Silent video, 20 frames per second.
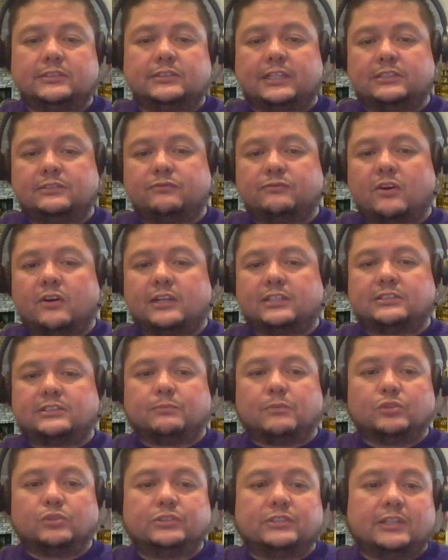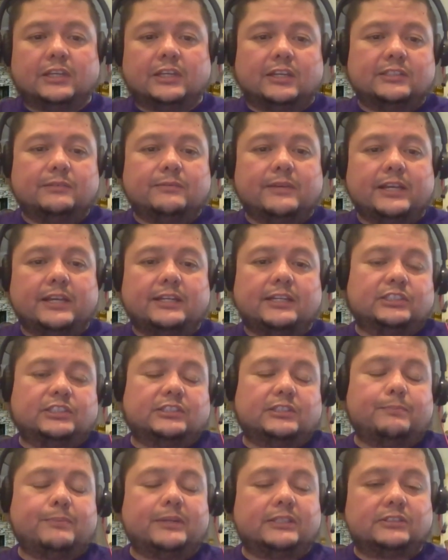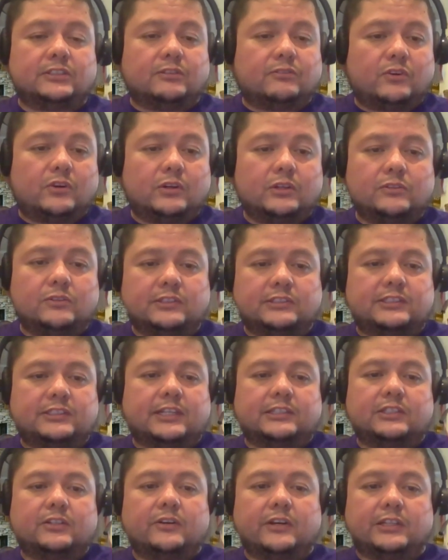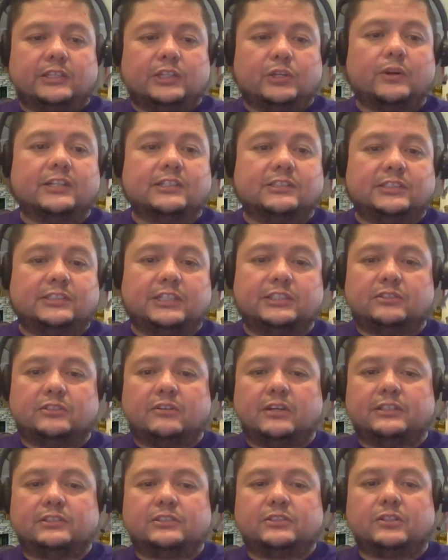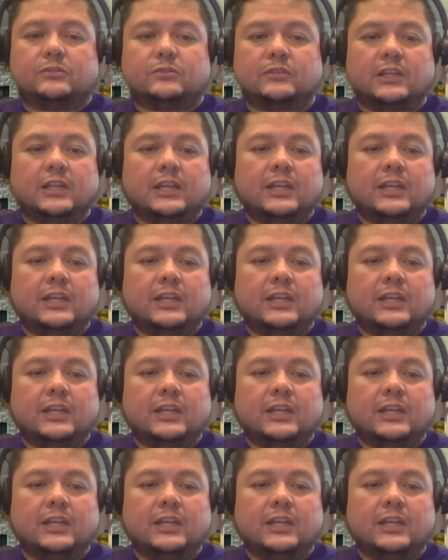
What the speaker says: far as the most on demand, it just depends on the vertical, the sector, and the organization, right? So,